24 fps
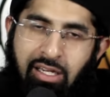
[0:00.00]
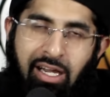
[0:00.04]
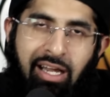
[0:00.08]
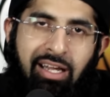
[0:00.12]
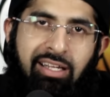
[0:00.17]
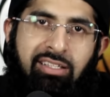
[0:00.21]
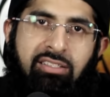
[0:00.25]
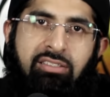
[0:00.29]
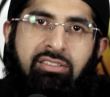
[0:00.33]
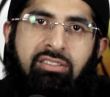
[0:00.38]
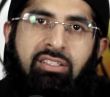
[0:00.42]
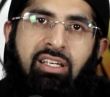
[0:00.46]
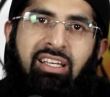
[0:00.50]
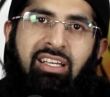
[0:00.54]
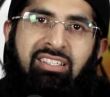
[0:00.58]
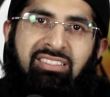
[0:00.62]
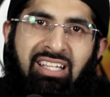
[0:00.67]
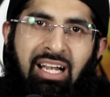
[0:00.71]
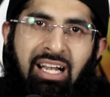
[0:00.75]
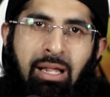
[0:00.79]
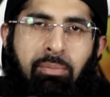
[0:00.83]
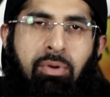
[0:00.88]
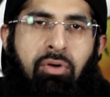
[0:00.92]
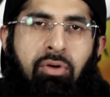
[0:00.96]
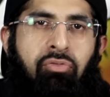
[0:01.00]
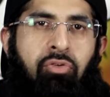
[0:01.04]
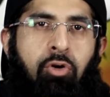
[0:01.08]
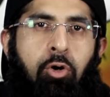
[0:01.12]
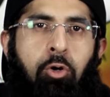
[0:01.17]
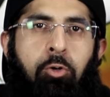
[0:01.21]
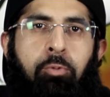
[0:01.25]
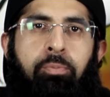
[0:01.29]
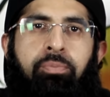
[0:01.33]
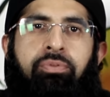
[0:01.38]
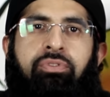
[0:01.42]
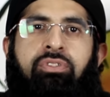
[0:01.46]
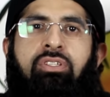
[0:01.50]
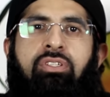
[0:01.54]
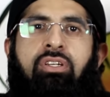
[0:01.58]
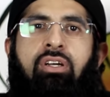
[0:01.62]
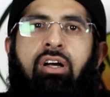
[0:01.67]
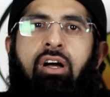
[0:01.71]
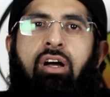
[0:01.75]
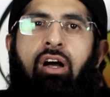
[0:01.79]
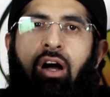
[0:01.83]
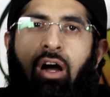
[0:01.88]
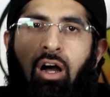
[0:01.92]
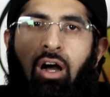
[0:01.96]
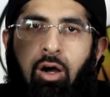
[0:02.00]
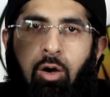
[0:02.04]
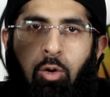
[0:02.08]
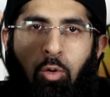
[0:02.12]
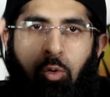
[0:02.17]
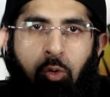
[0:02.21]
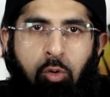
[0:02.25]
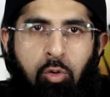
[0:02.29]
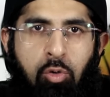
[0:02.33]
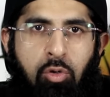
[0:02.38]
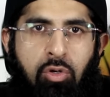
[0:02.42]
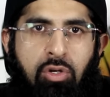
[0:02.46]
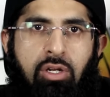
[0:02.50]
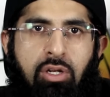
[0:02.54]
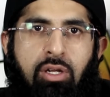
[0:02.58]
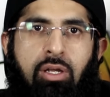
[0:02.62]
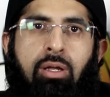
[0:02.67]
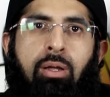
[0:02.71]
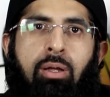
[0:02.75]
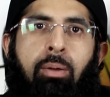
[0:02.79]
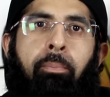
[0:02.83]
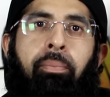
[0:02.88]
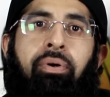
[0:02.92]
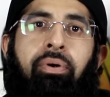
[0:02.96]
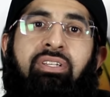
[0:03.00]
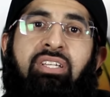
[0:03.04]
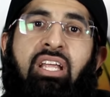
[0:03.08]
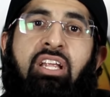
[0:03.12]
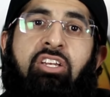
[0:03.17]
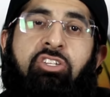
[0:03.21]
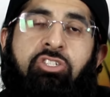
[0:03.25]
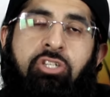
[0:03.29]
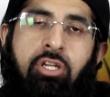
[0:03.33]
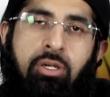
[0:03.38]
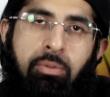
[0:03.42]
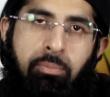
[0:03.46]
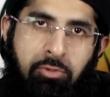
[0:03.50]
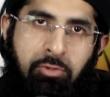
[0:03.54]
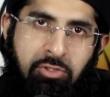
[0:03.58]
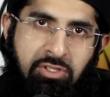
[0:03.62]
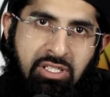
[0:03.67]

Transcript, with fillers: Guys, Islamophobes are all potential